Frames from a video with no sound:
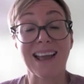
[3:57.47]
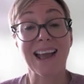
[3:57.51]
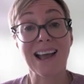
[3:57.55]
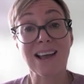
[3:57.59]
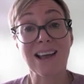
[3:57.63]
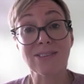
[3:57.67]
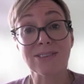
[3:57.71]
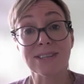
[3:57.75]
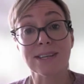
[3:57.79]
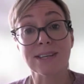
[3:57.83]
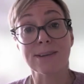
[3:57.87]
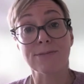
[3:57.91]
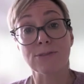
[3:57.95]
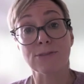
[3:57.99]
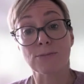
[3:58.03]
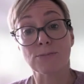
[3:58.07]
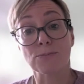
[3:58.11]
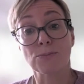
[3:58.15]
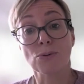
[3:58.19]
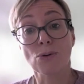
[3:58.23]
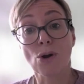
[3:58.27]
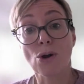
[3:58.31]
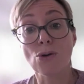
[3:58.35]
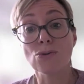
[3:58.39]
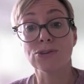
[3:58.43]
outset of the
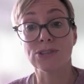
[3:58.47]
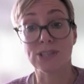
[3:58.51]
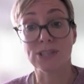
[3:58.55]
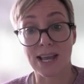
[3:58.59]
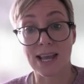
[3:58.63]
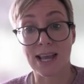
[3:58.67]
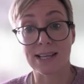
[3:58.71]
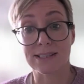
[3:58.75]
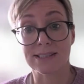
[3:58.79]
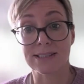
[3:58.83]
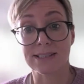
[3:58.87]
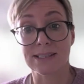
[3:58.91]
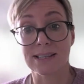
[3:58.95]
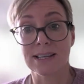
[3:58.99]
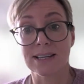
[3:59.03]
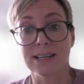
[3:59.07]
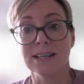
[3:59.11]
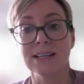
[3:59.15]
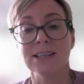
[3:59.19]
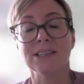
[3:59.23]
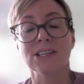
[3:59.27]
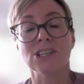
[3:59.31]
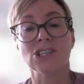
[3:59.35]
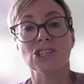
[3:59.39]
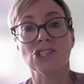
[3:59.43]
process
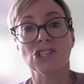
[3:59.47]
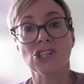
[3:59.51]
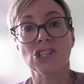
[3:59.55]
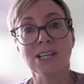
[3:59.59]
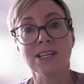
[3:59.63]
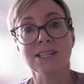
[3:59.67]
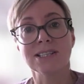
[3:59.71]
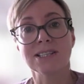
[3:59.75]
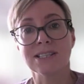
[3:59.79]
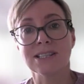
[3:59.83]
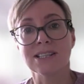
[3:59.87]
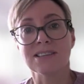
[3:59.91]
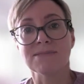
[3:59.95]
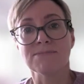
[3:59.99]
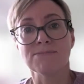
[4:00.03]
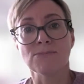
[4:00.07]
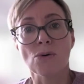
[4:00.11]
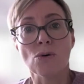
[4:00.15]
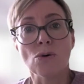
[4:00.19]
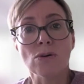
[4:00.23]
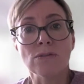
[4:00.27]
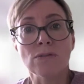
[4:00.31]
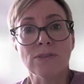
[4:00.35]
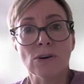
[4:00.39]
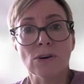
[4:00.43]
that she is in a more